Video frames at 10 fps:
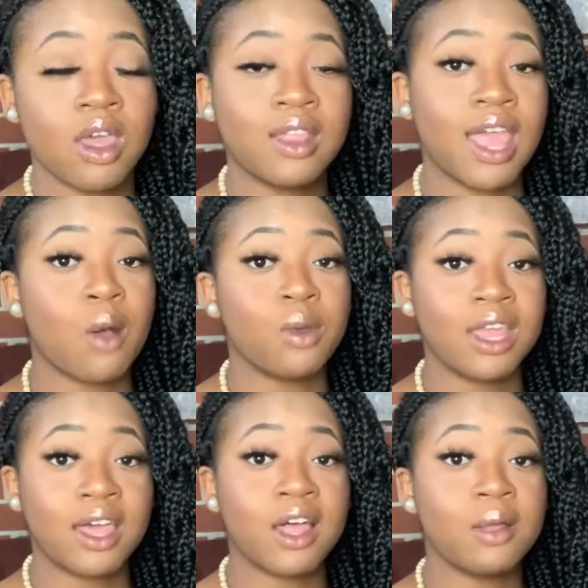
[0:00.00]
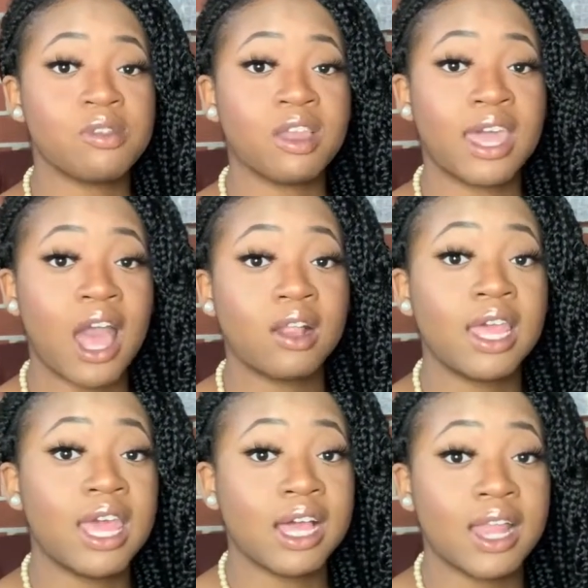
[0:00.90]
Now, when it comes to
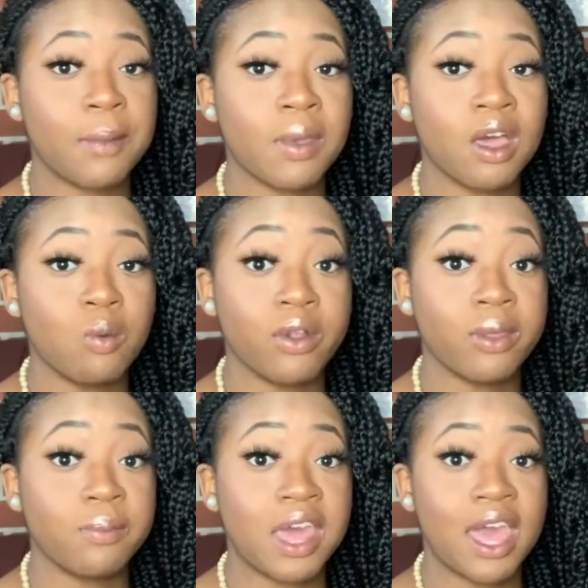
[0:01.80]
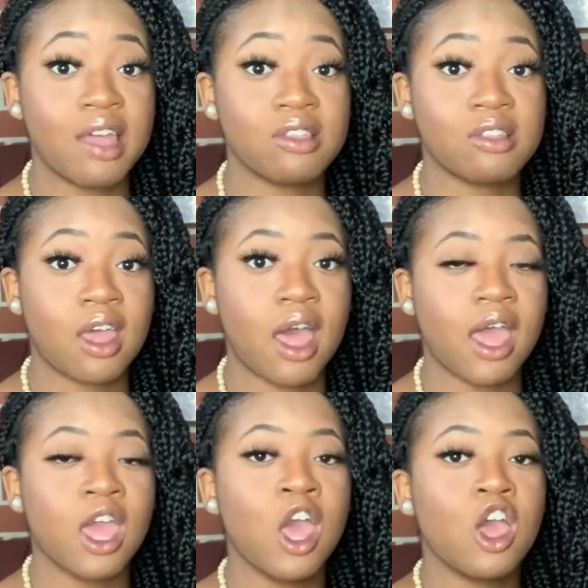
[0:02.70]
counting and clapping a rhythm that has a
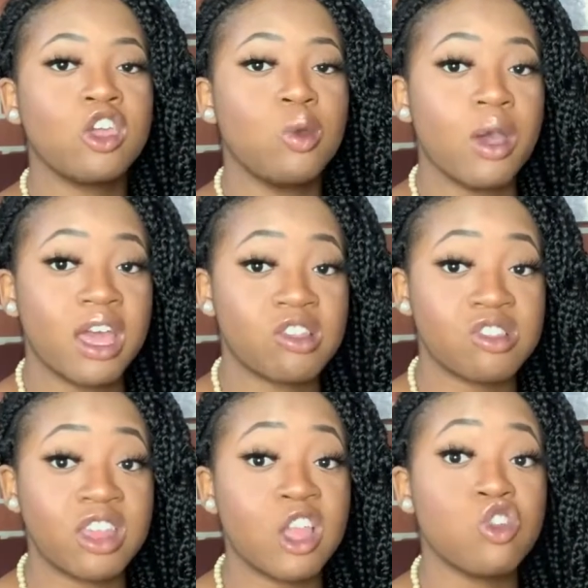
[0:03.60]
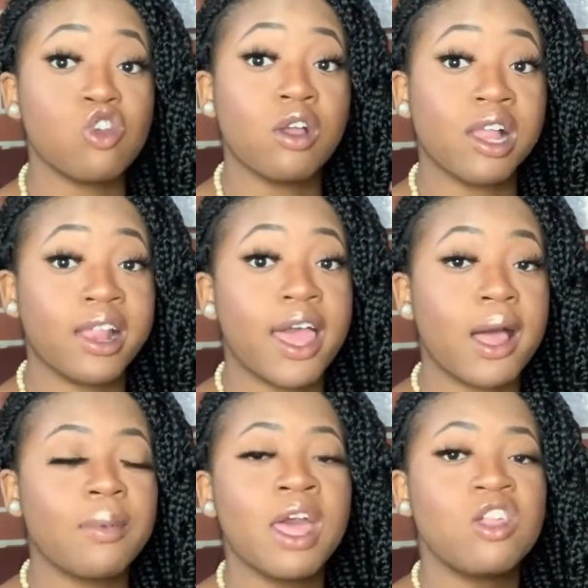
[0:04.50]
tie, you extend your
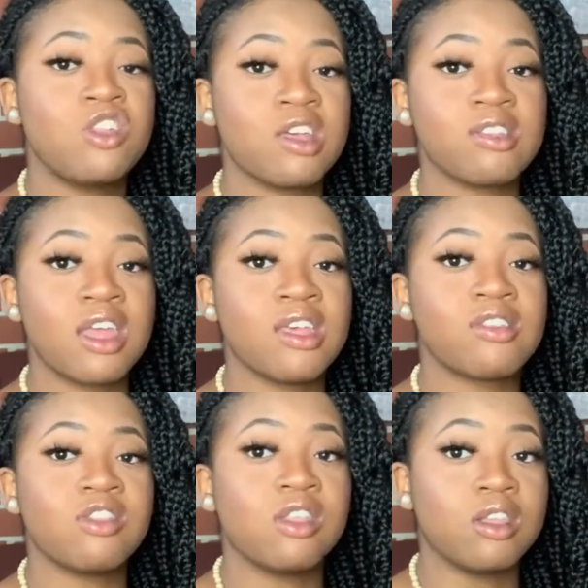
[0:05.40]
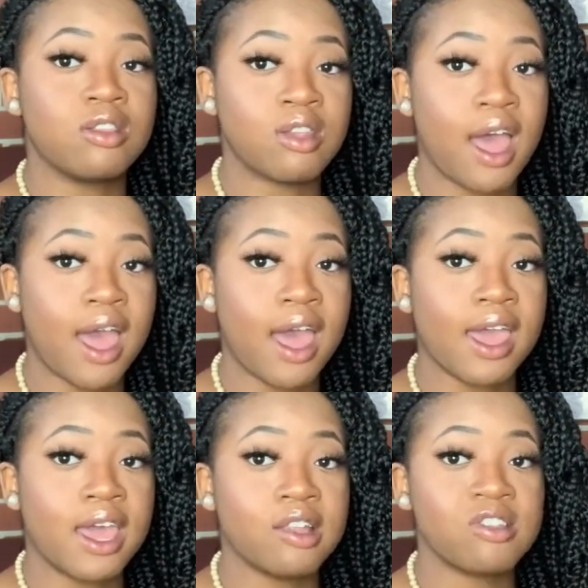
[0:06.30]
clap just as the tie
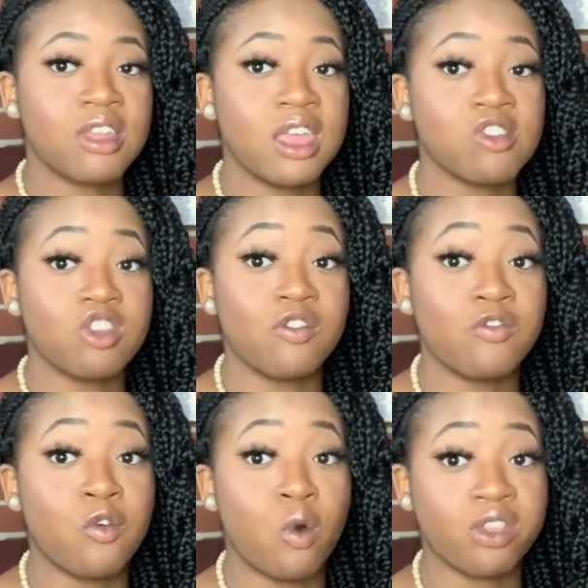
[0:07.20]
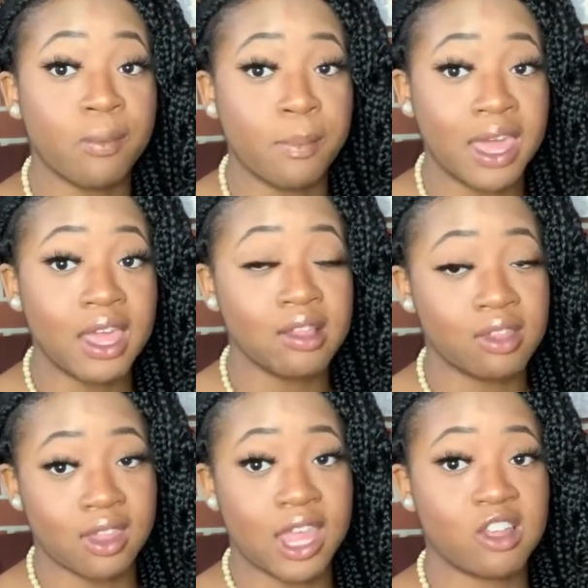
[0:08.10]
extends the 4th beat into
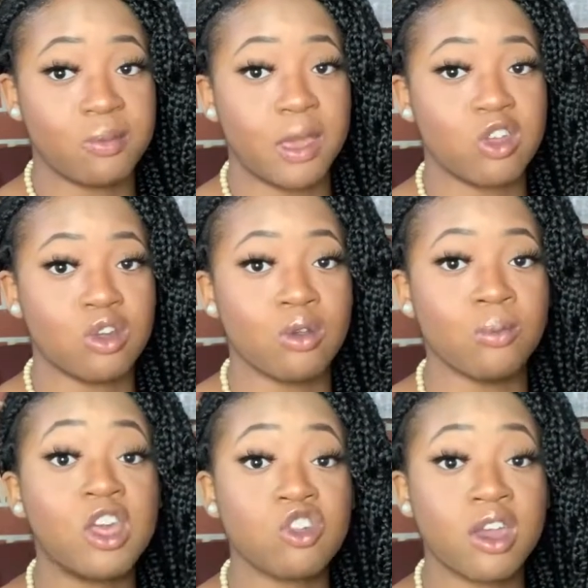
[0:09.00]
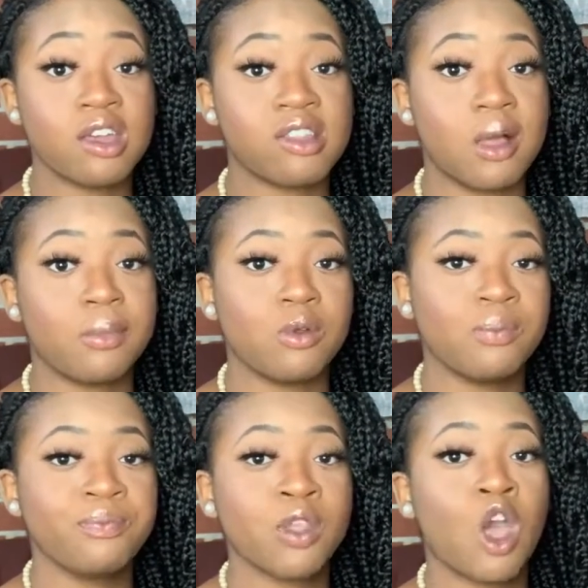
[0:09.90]
the next measure. Here's your example.
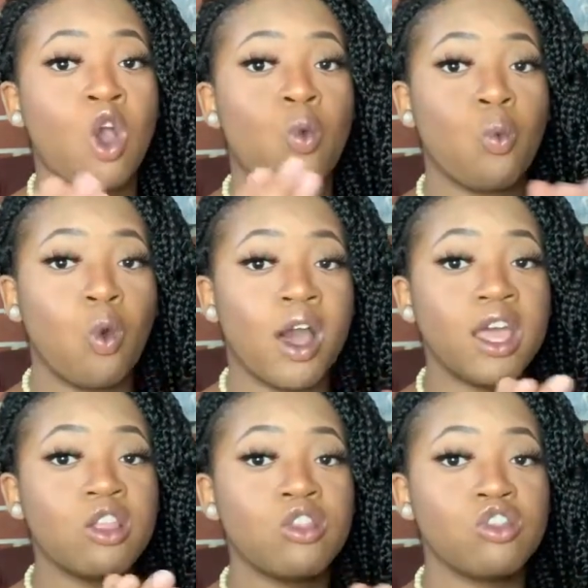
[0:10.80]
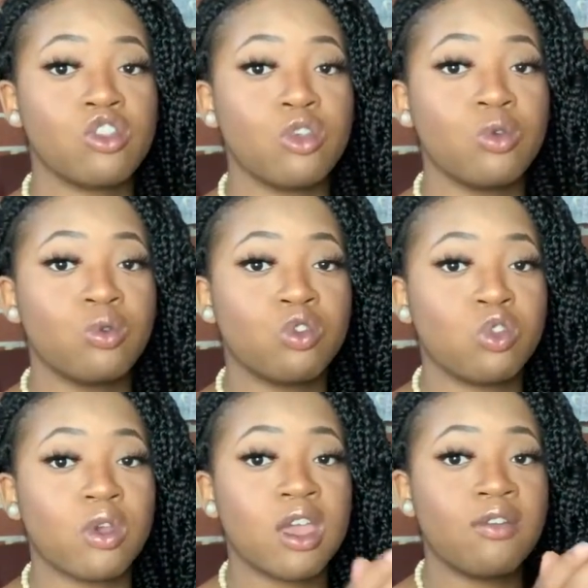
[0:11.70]
1, 2,
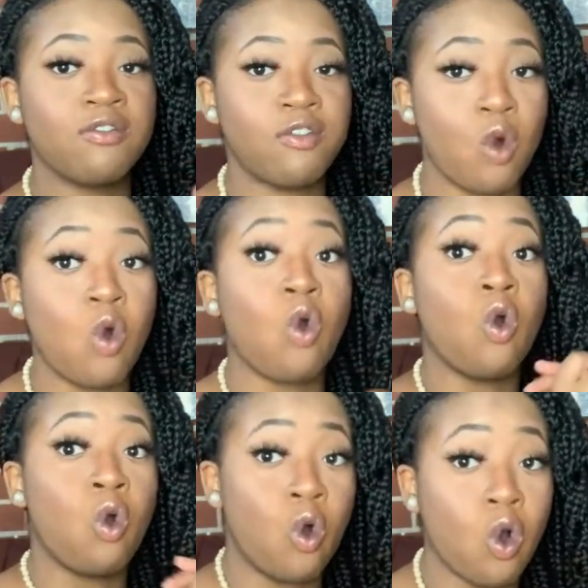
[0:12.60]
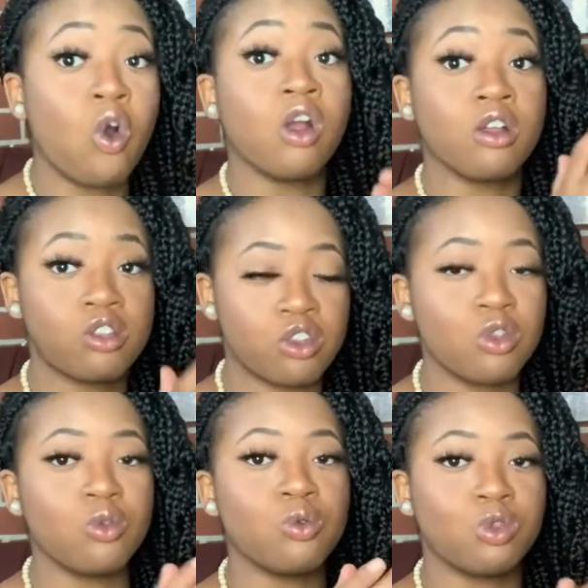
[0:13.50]
3, 4,
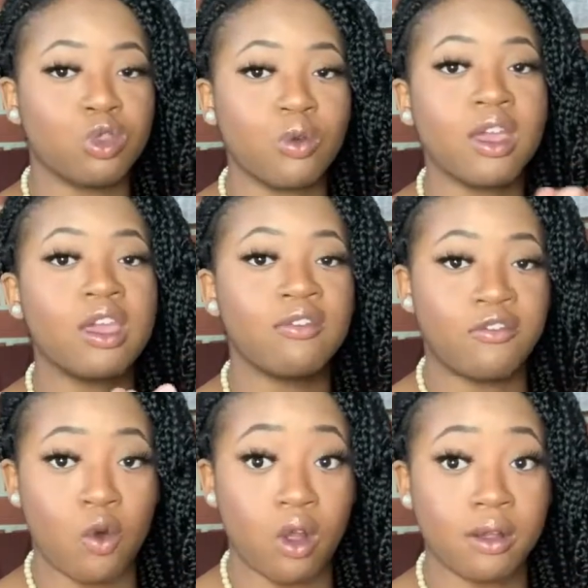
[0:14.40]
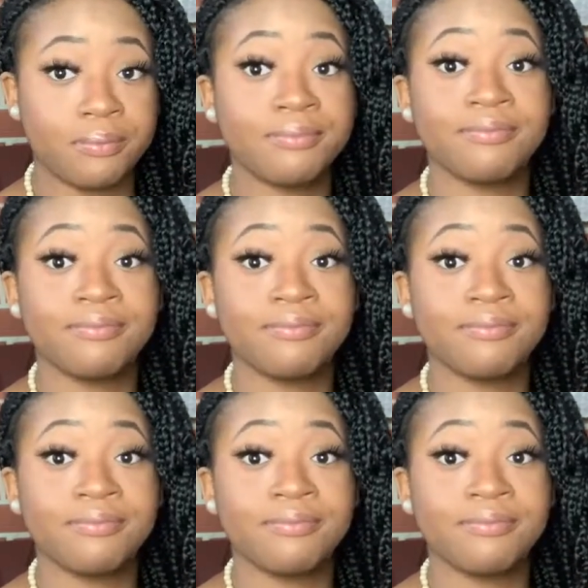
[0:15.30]
2, 3, 4.